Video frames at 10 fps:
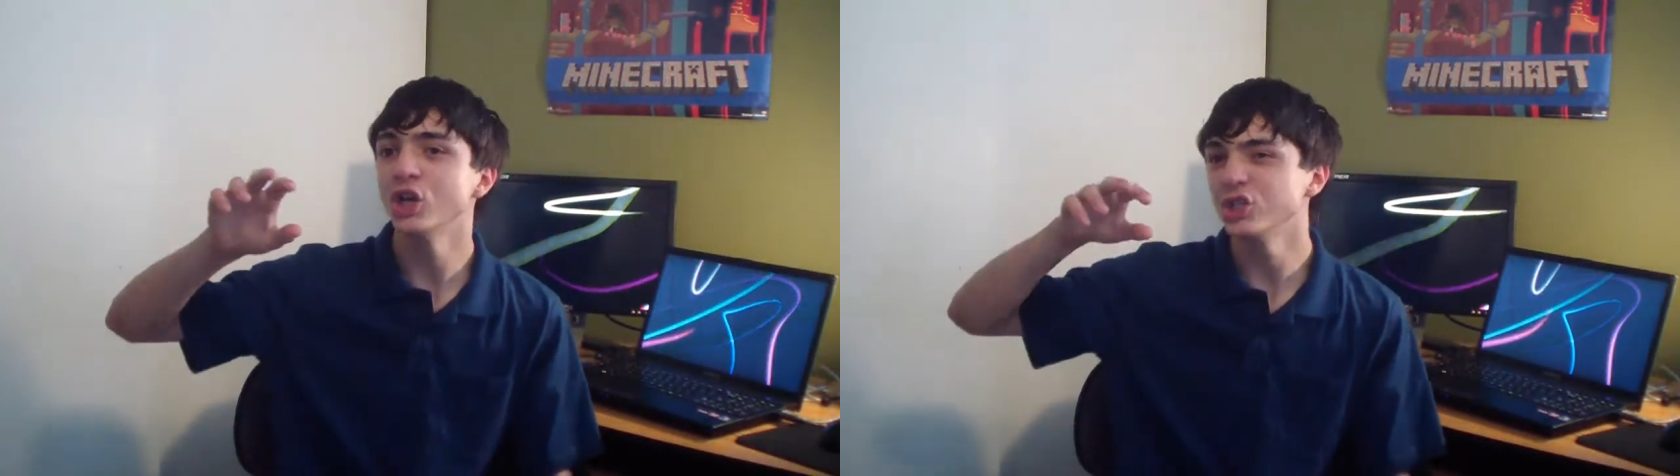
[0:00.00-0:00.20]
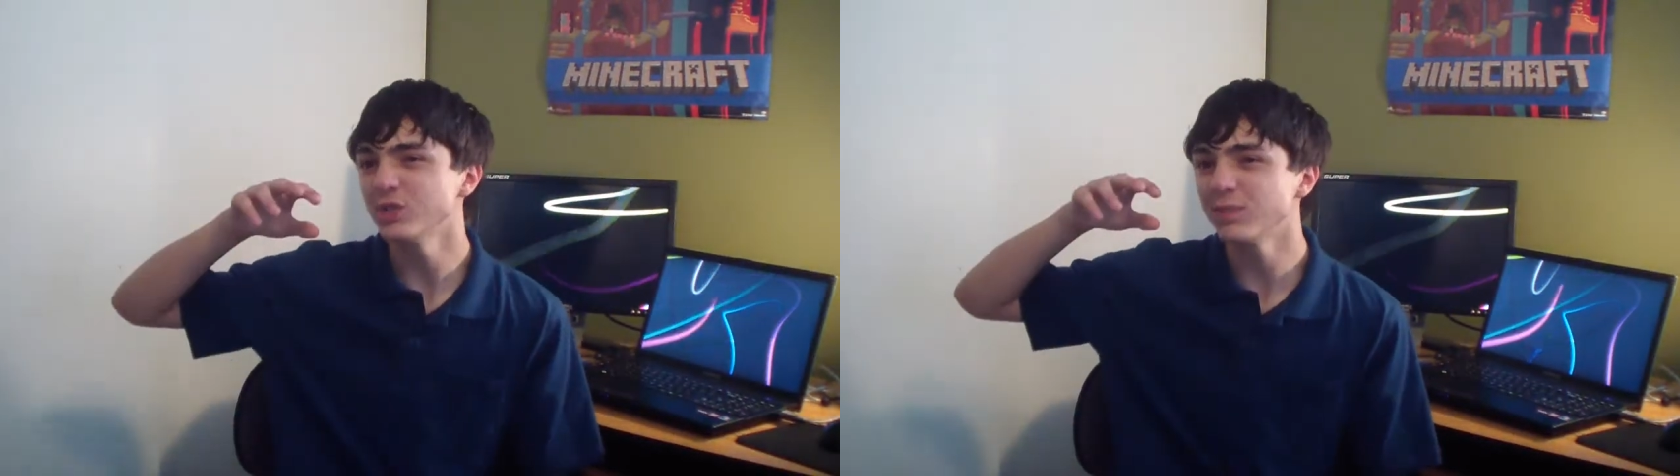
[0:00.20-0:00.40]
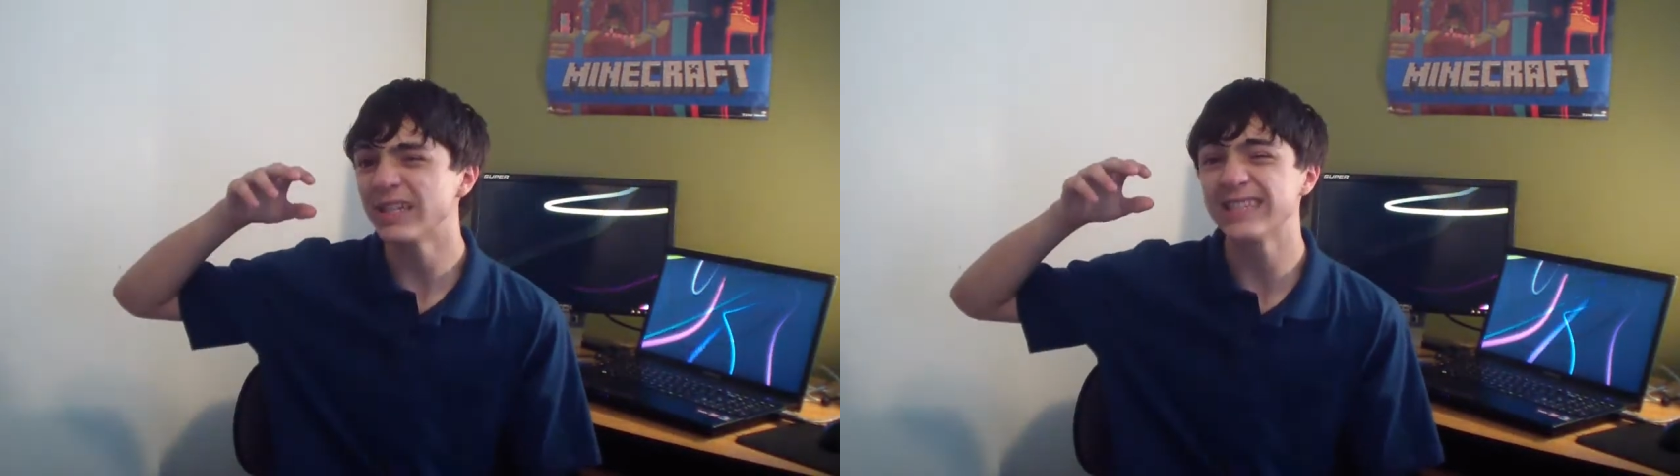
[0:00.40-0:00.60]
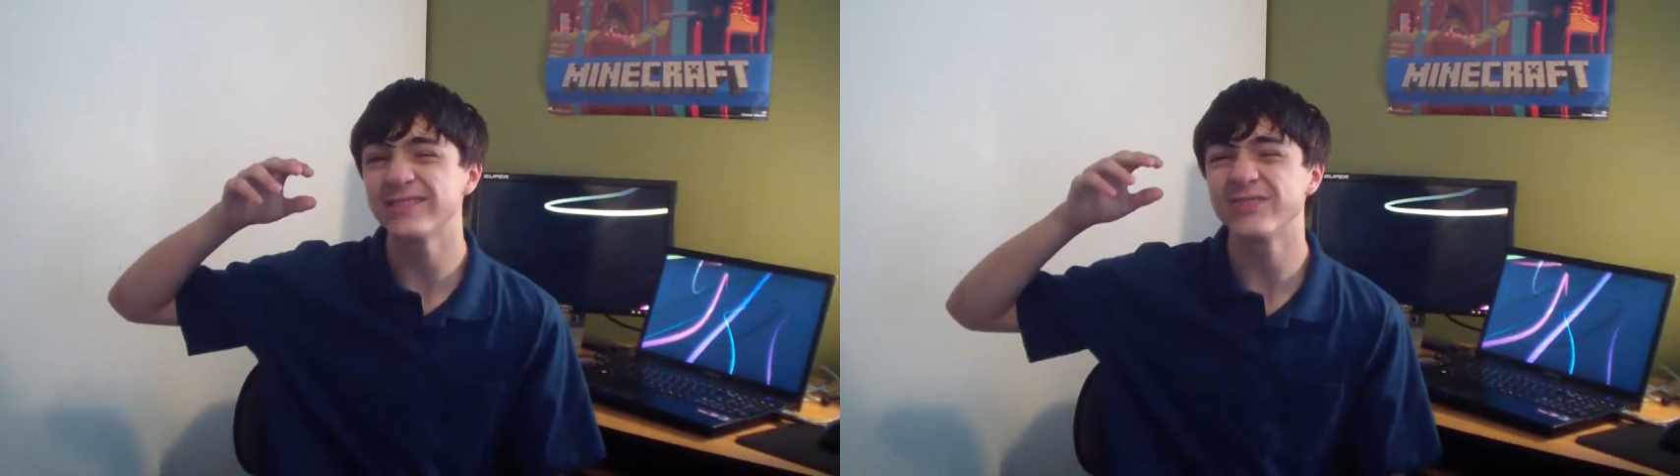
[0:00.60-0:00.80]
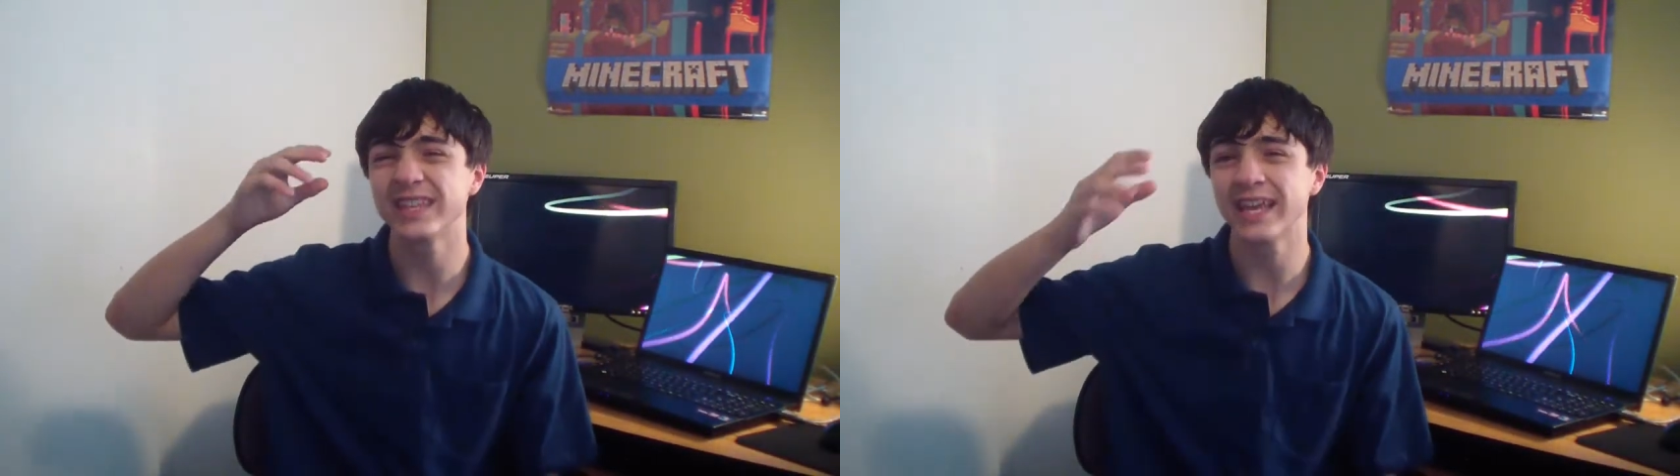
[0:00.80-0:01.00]
Just because
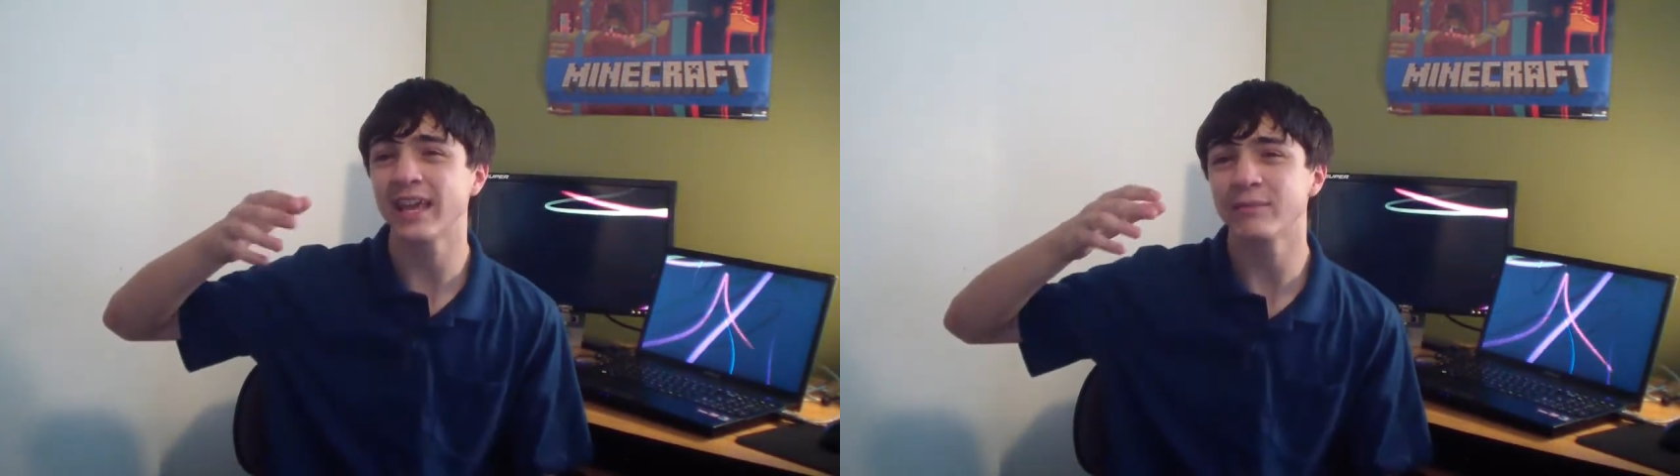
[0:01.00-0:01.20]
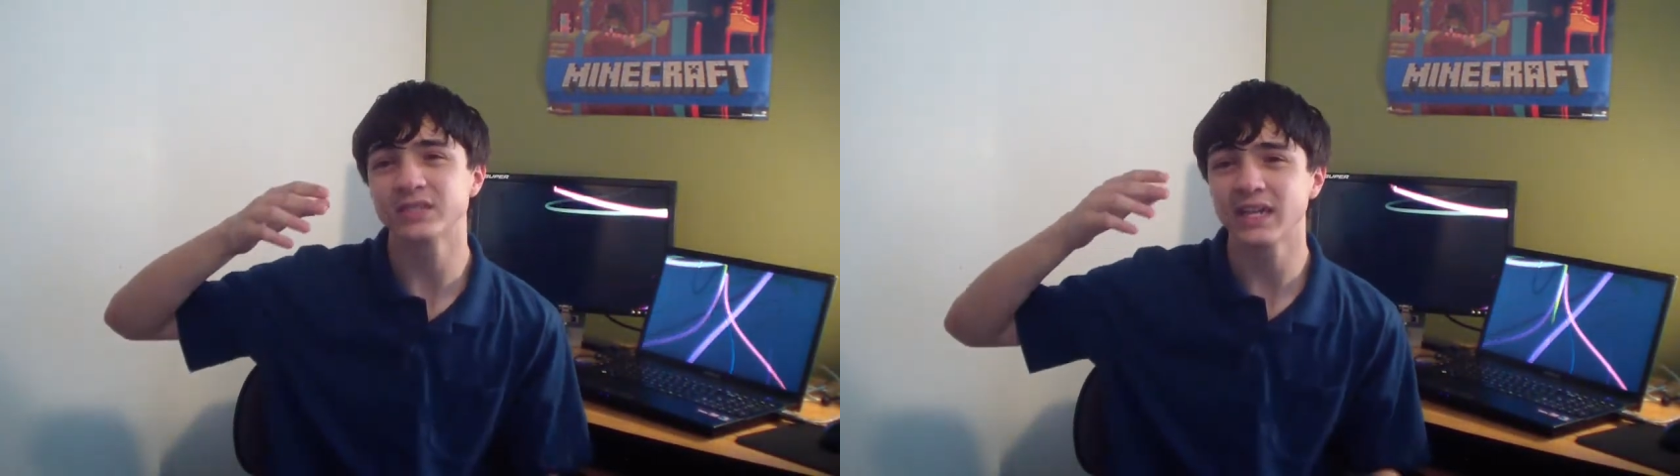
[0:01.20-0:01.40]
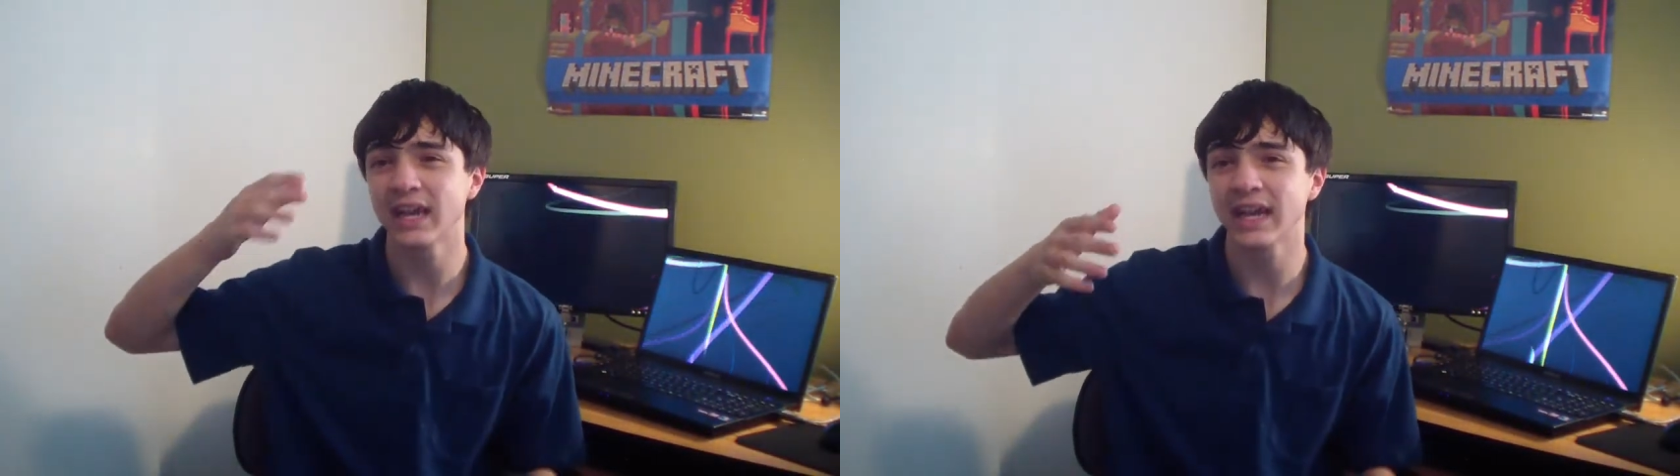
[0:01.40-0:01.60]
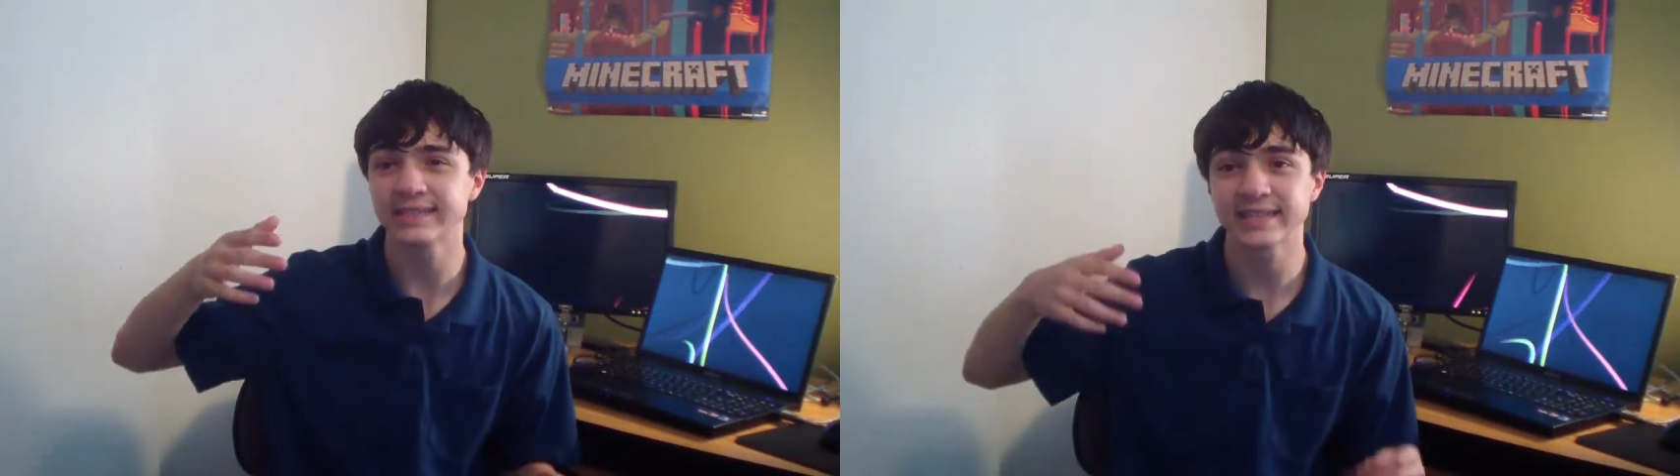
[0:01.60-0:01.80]
of the games it has,